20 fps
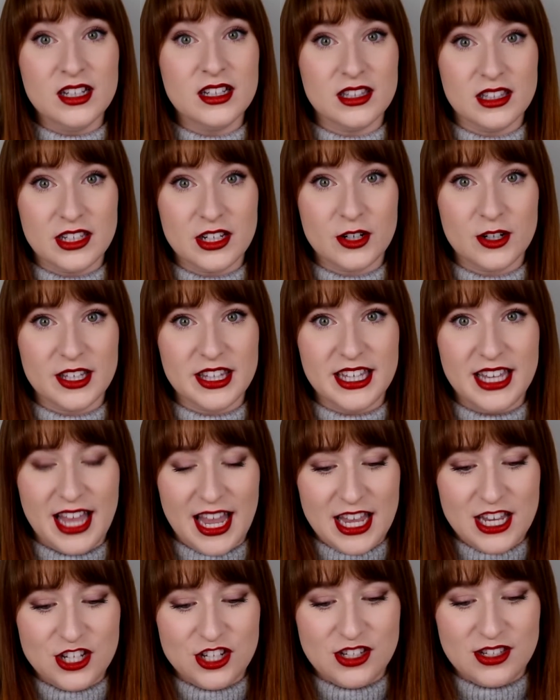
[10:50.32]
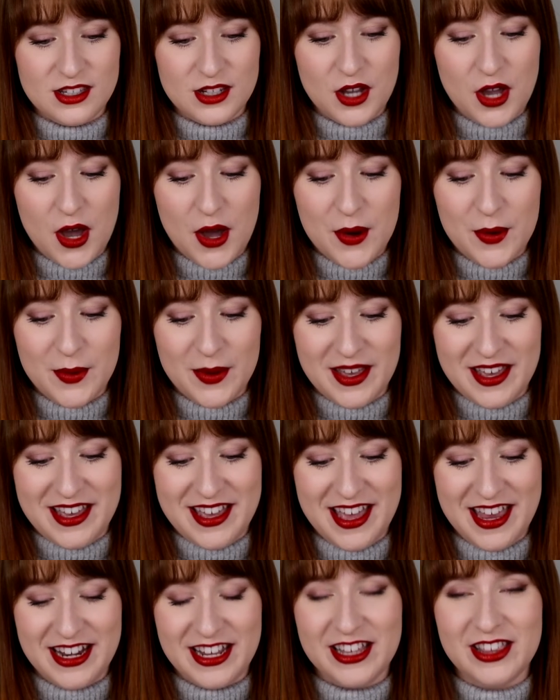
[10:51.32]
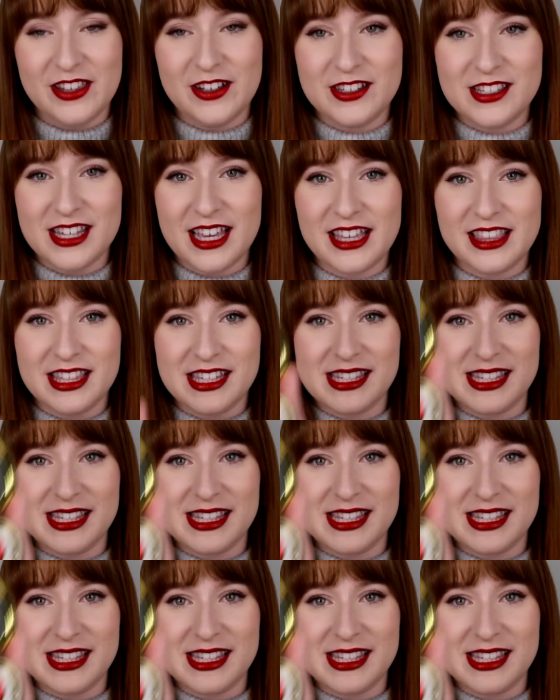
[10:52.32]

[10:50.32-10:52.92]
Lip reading: literally ages ago, and it looks like the